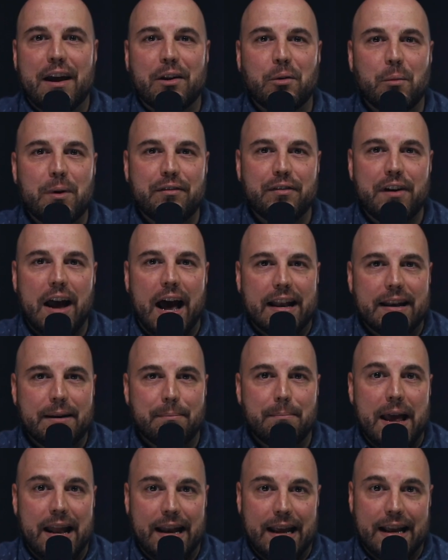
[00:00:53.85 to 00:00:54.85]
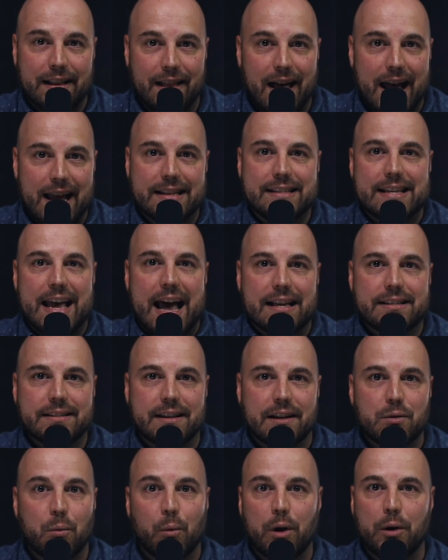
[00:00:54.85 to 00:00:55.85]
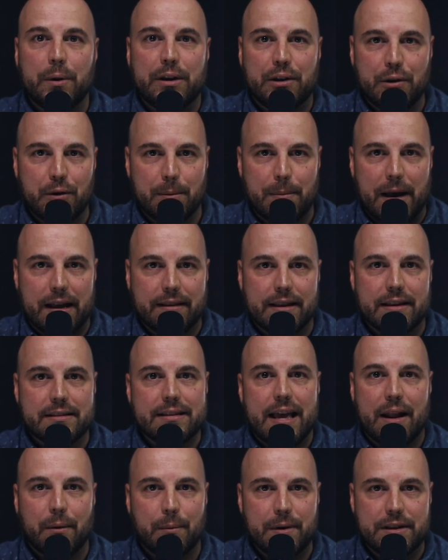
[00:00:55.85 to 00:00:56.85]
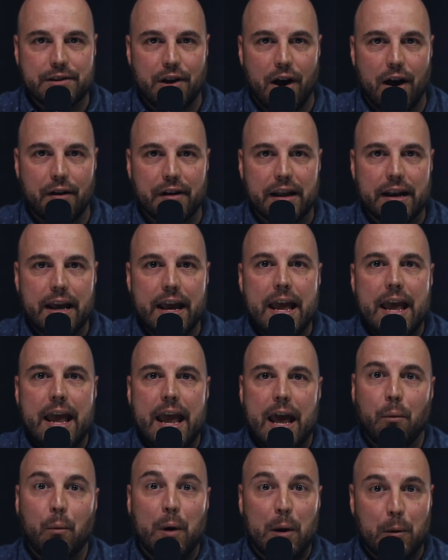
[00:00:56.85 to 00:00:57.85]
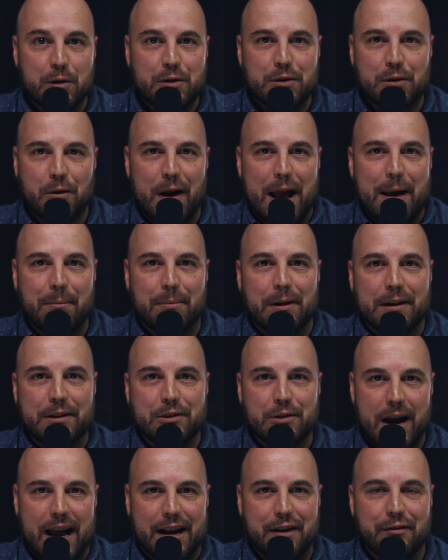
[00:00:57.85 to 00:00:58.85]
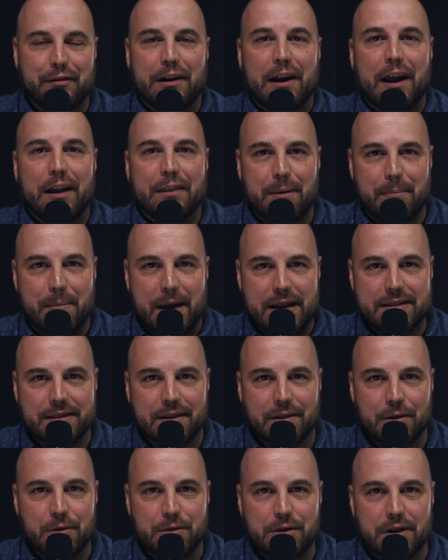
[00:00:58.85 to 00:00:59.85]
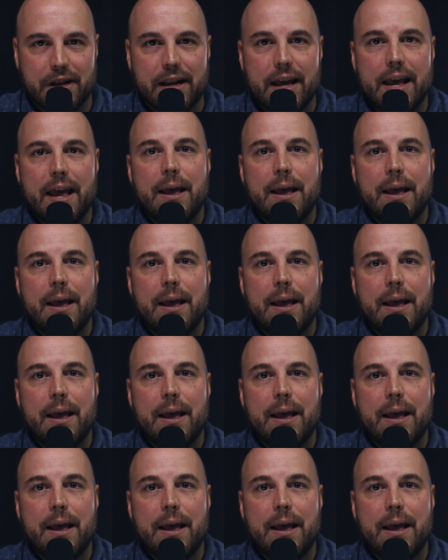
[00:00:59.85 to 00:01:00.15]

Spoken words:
fact, we've gotten many clients ask us, what do we do about this? How do we solve it? And we were scrambling trying to figure out the best solution.